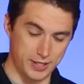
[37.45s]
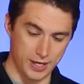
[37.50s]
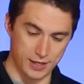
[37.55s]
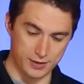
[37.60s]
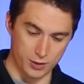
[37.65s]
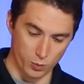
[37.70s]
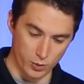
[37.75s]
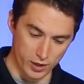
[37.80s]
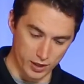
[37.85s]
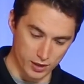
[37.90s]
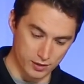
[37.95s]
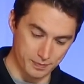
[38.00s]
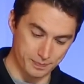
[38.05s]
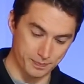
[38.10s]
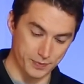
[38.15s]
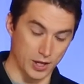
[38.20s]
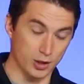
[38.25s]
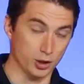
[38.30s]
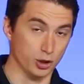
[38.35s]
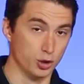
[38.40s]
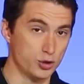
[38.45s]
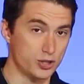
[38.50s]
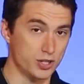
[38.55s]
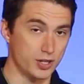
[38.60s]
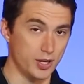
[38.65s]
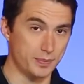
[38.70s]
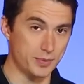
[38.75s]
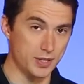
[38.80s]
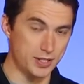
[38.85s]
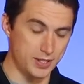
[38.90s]
take the wheel and
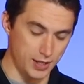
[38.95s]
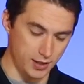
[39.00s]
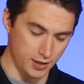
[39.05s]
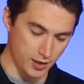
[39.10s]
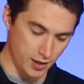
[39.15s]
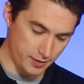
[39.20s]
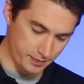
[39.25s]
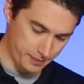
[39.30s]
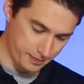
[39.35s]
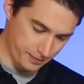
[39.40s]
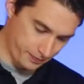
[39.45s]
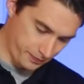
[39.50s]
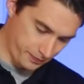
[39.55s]
loosen up the T-nut,